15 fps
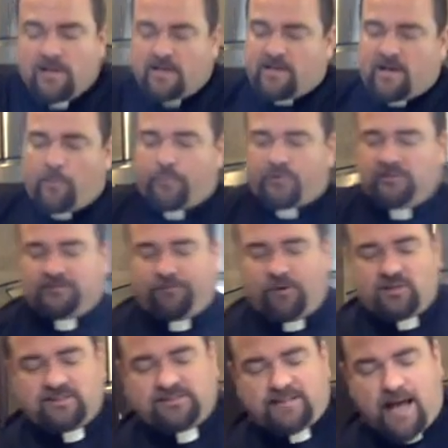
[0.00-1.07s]
Now,
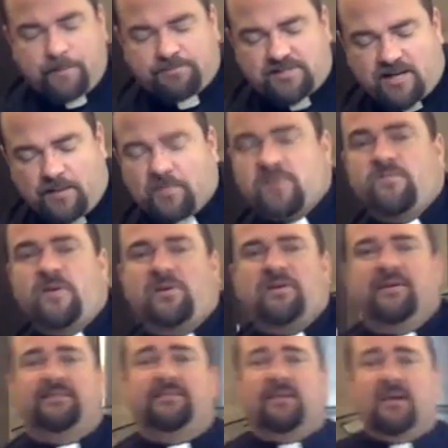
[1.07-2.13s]
Prosphora stamps come in
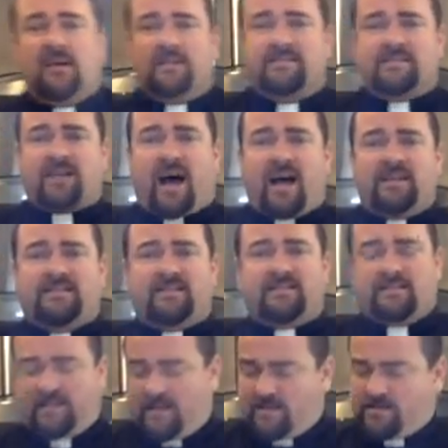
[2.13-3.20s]
various sizes
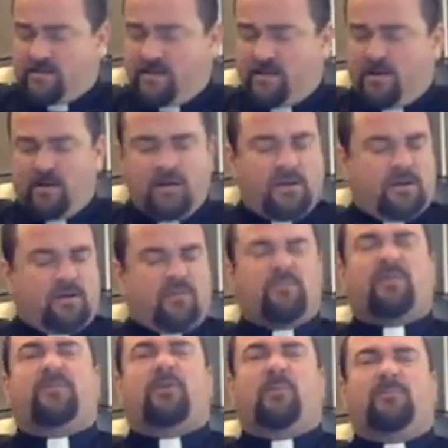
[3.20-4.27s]
and,
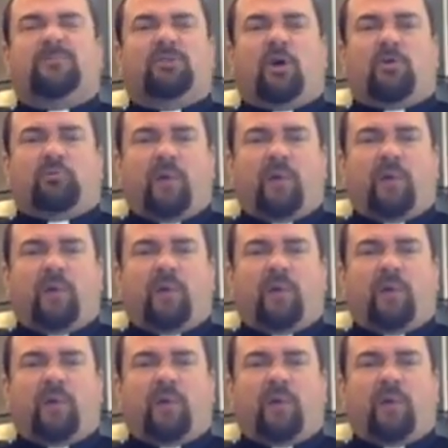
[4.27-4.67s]
well, they're almost all